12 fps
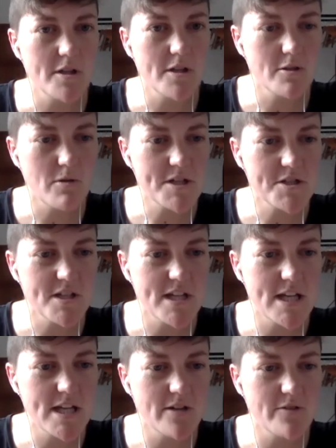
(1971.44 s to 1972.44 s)
question
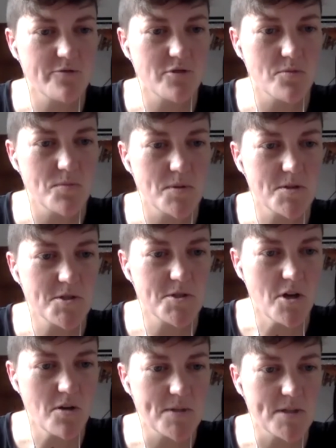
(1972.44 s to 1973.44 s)
here from
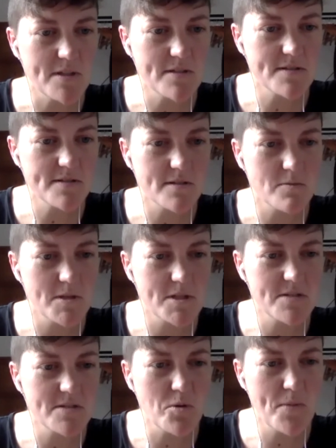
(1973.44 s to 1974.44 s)
Thomas, which
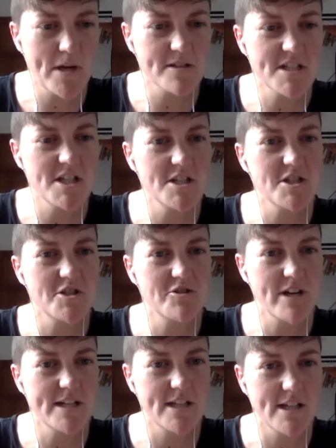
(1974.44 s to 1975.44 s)
is more about teacher
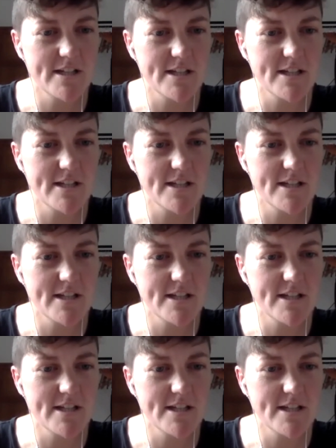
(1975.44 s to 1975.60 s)
training.